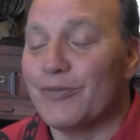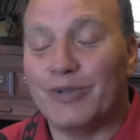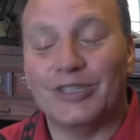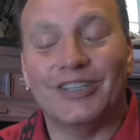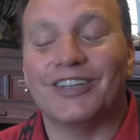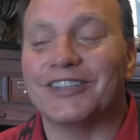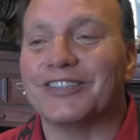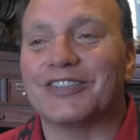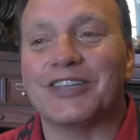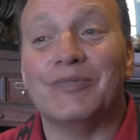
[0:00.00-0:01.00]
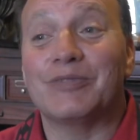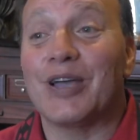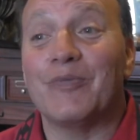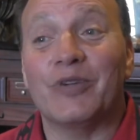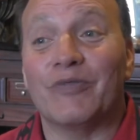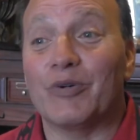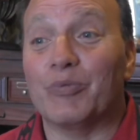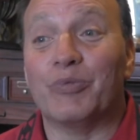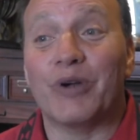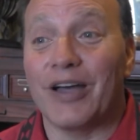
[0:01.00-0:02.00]
But yet at the same time, we have a
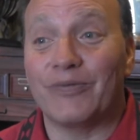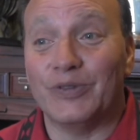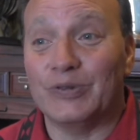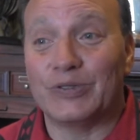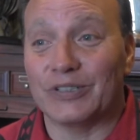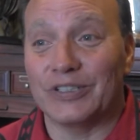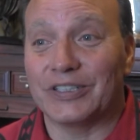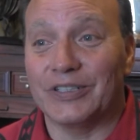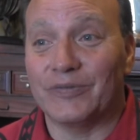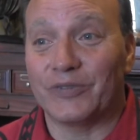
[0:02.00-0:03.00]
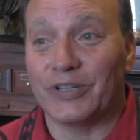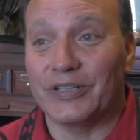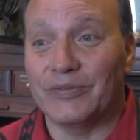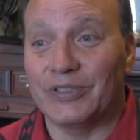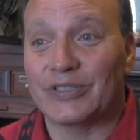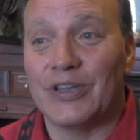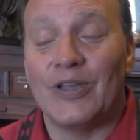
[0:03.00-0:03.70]
bright future looking in front of us.